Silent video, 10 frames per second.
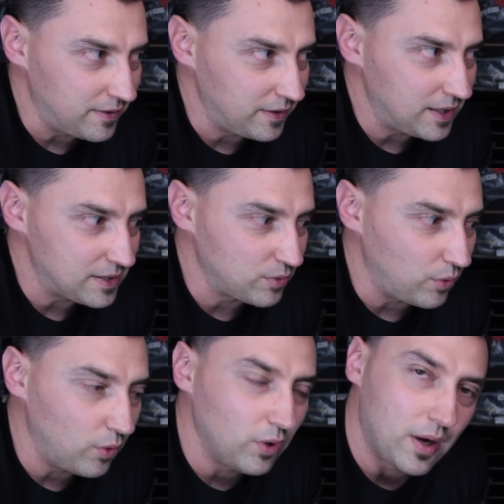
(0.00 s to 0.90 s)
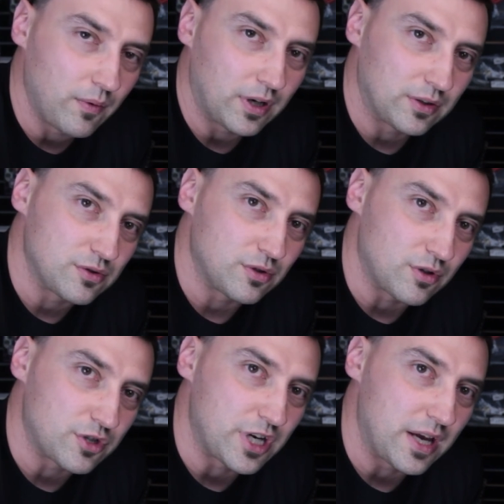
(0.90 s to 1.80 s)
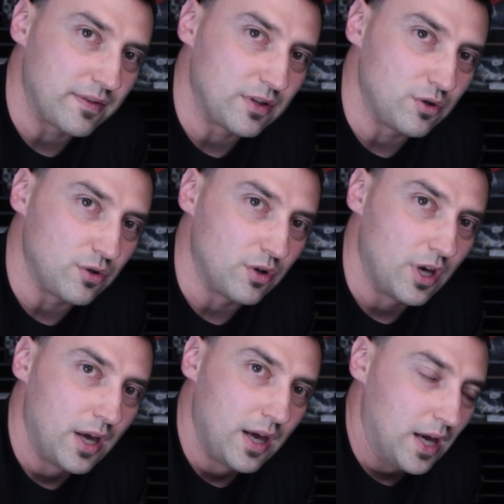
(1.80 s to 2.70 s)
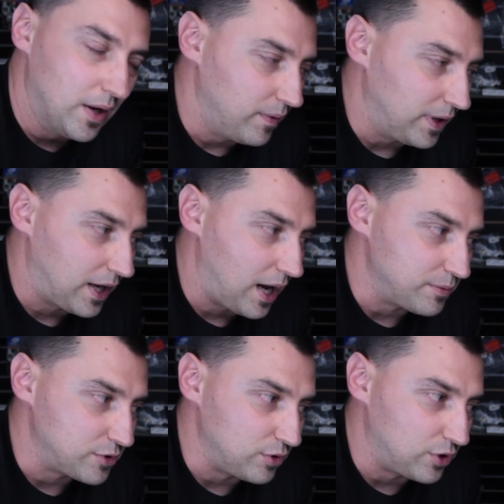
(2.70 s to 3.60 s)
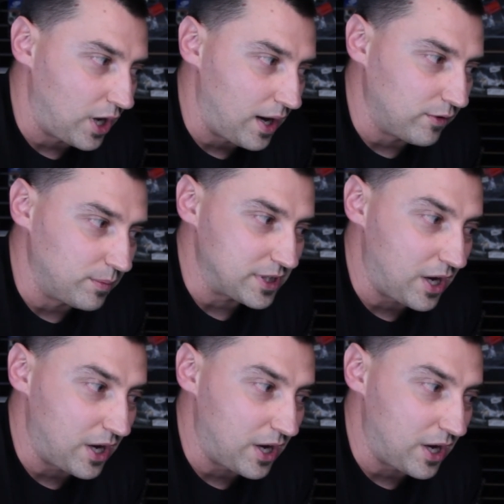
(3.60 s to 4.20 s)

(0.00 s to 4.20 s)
I think that's all I wanted to sort of share with you when it comes to tire warmers.